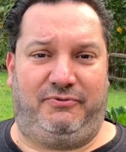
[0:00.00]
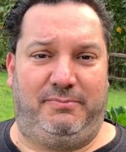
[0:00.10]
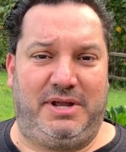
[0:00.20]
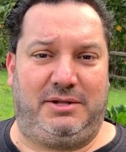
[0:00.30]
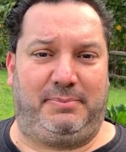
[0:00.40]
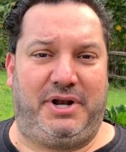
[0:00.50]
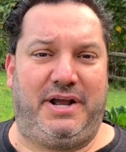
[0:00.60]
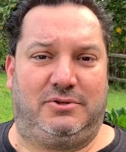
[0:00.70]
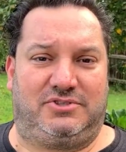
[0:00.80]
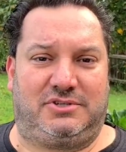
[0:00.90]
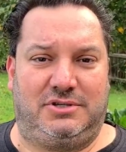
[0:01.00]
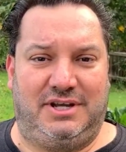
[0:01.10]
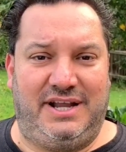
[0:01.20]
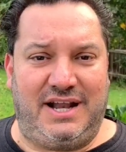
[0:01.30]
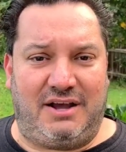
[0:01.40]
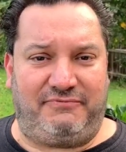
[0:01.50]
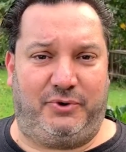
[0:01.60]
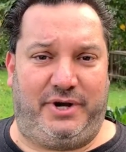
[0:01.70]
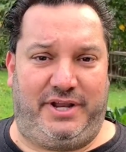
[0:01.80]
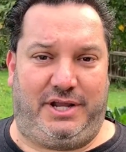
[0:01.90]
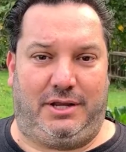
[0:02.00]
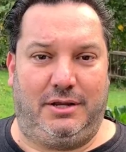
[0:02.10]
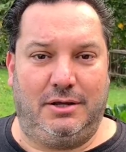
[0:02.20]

for me to pronounce. Enough already.